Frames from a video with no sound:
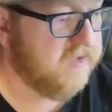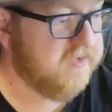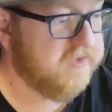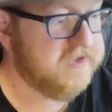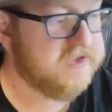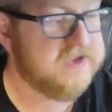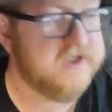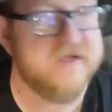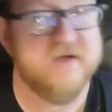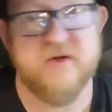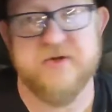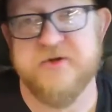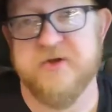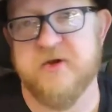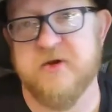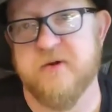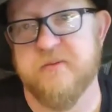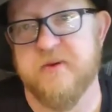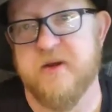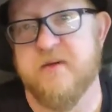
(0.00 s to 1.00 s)
me on this channel
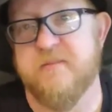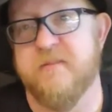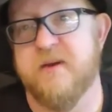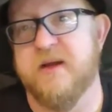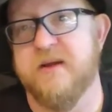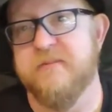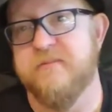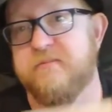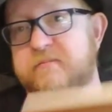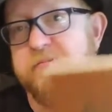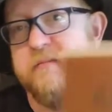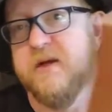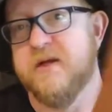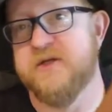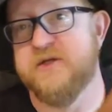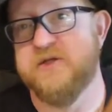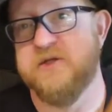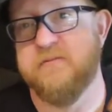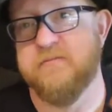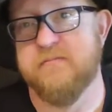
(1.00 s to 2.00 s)
talk about my,
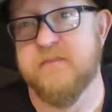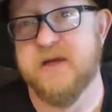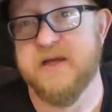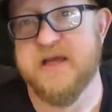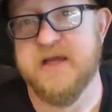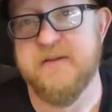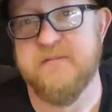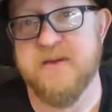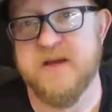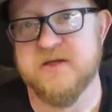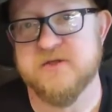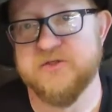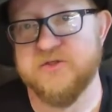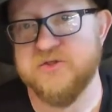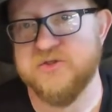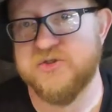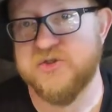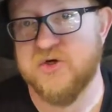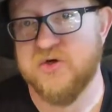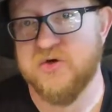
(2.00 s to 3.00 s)
my, my Game
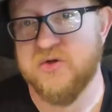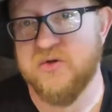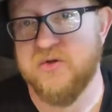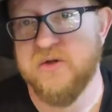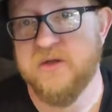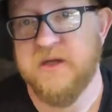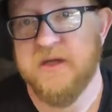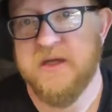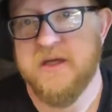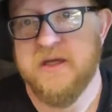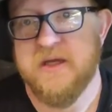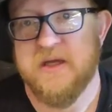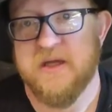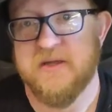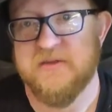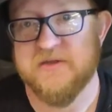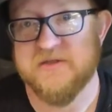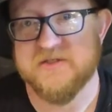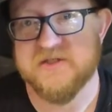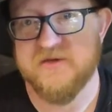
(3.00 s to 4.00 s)
Master's Journal
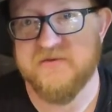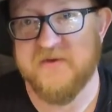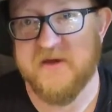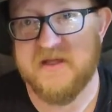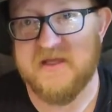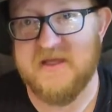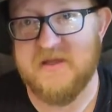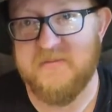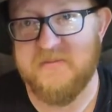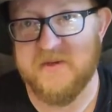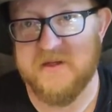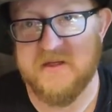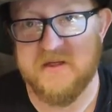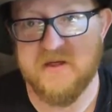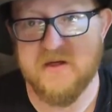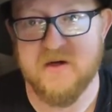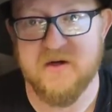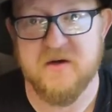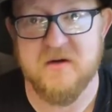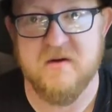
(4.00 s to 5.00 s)
and the stuff I keep in
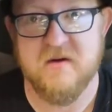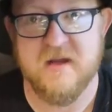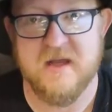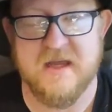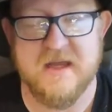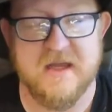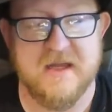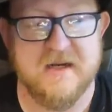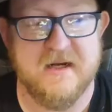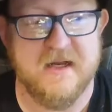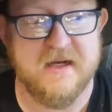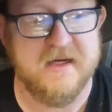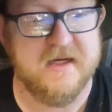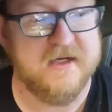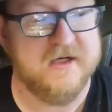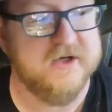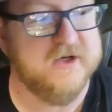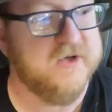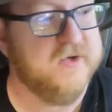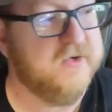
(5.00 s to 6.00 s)
here, and I
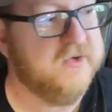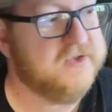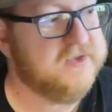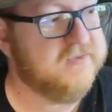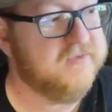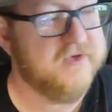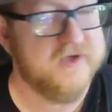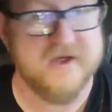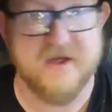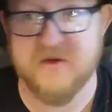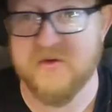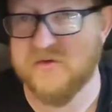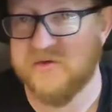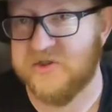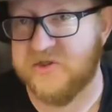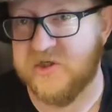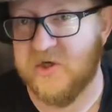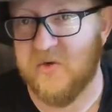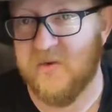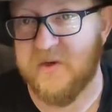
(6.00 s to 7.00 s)
need to do some videos
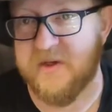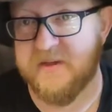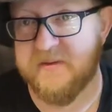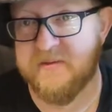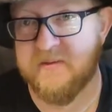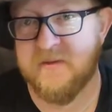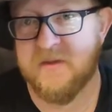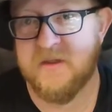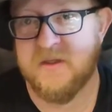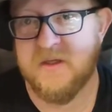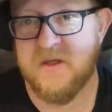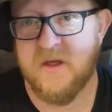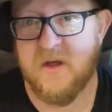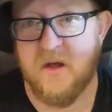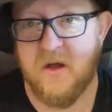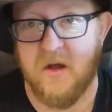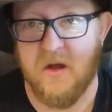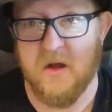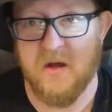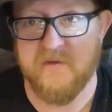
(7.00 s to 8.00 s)
showing
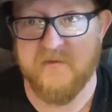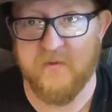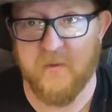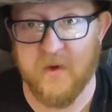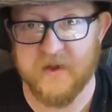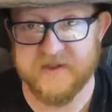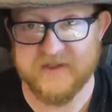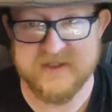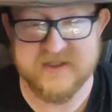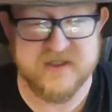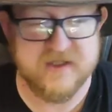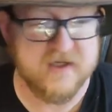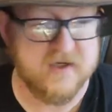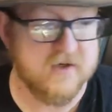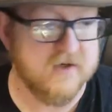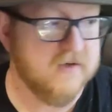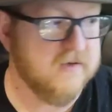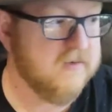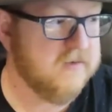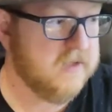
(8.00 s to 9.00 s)
off what's in
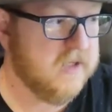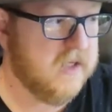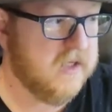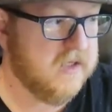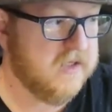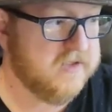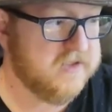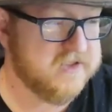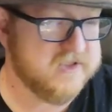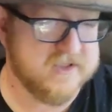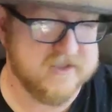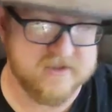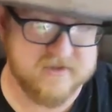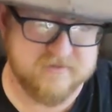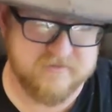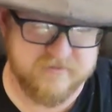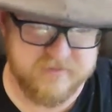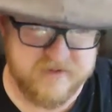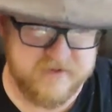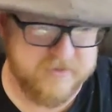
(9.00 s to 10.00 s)
here, uh, just
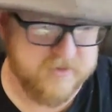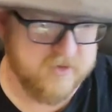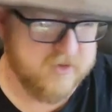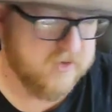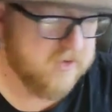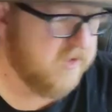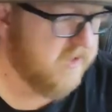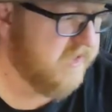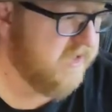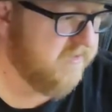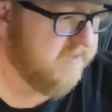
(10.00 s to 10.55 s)
because people are